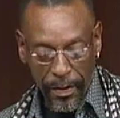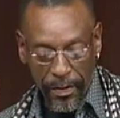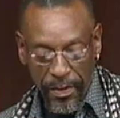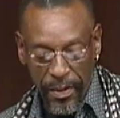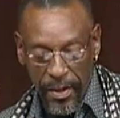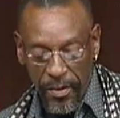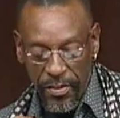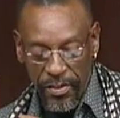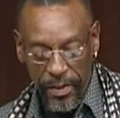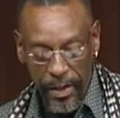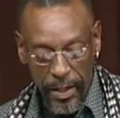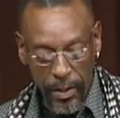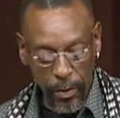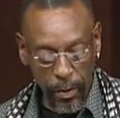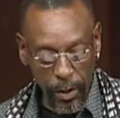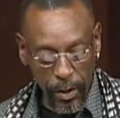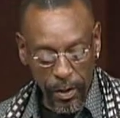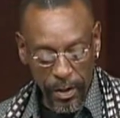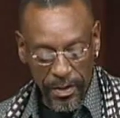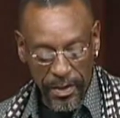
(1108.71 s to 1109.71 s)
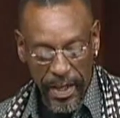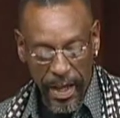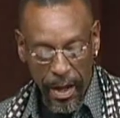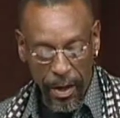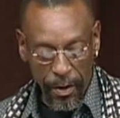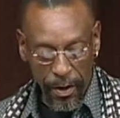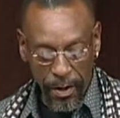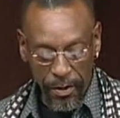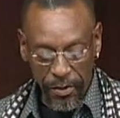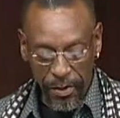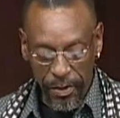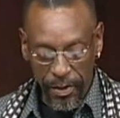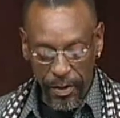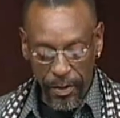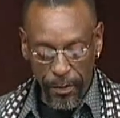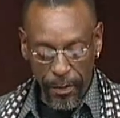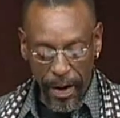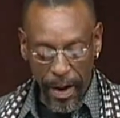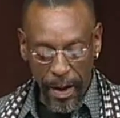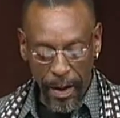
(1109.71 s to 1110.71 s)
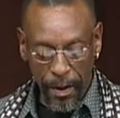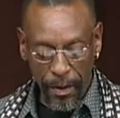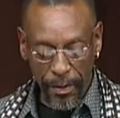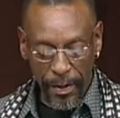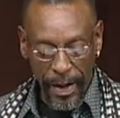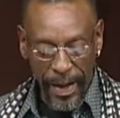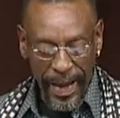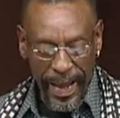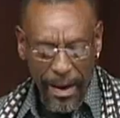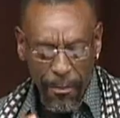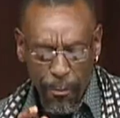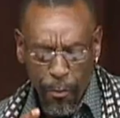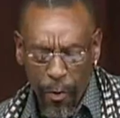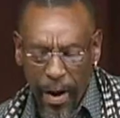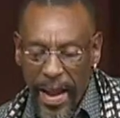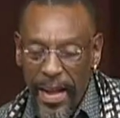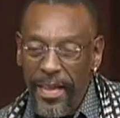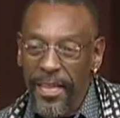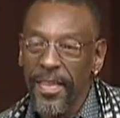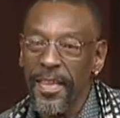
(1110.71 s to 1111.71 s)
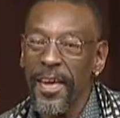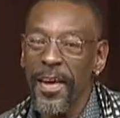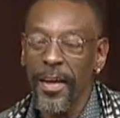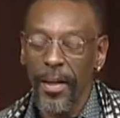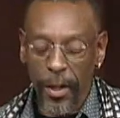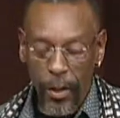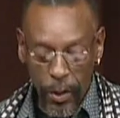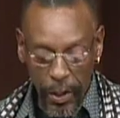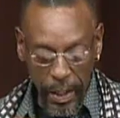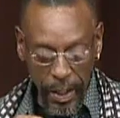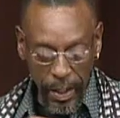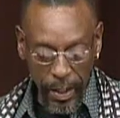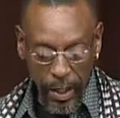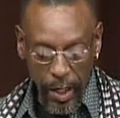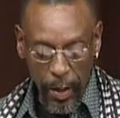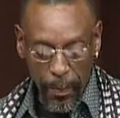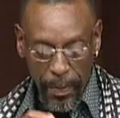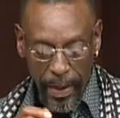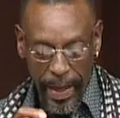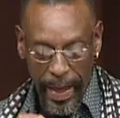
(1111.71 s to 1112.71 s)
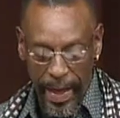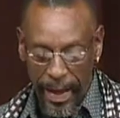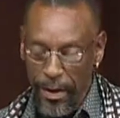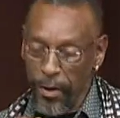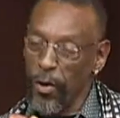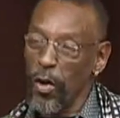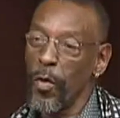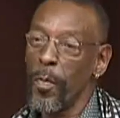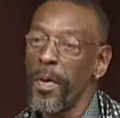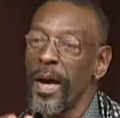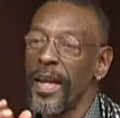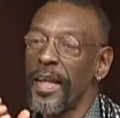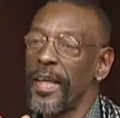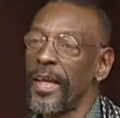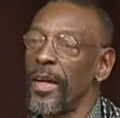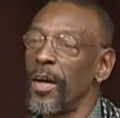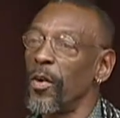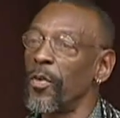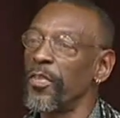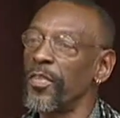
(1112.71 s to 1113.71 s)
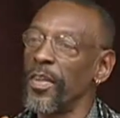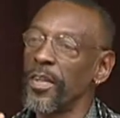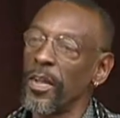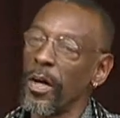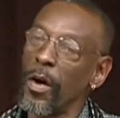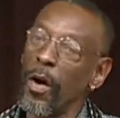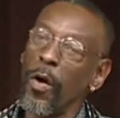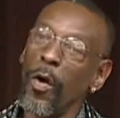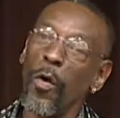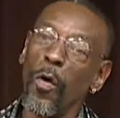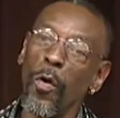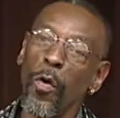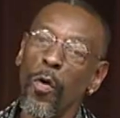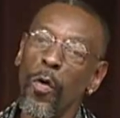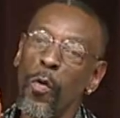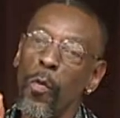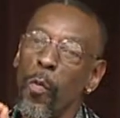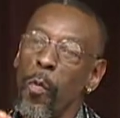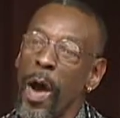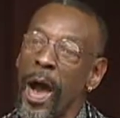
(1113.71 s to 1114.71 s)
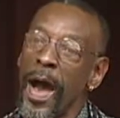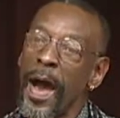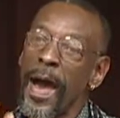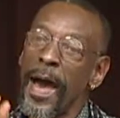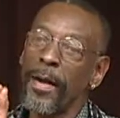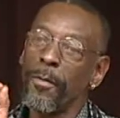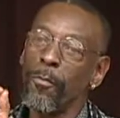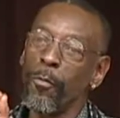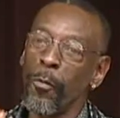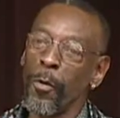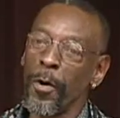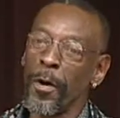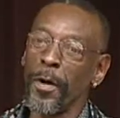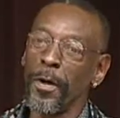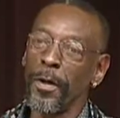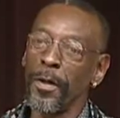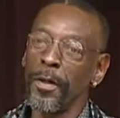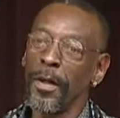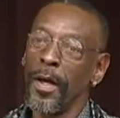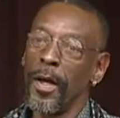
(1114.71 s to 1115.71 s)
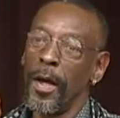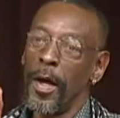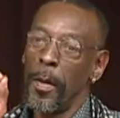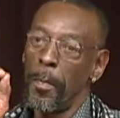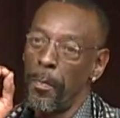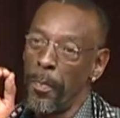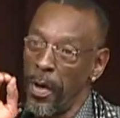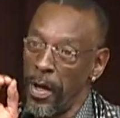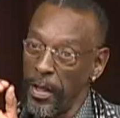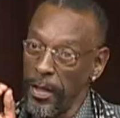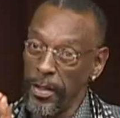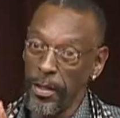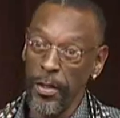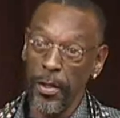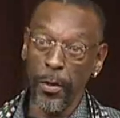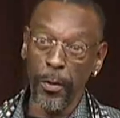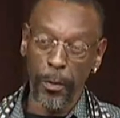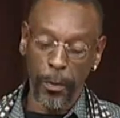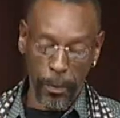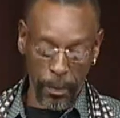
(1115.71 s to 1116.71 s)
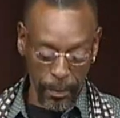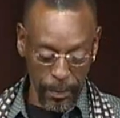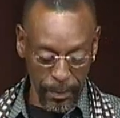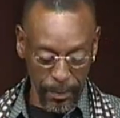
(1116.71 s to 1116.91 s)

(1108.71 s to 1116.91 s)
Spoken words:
then say you look down onto the ground, and right there looking up at nobody else in the whole wide world but you,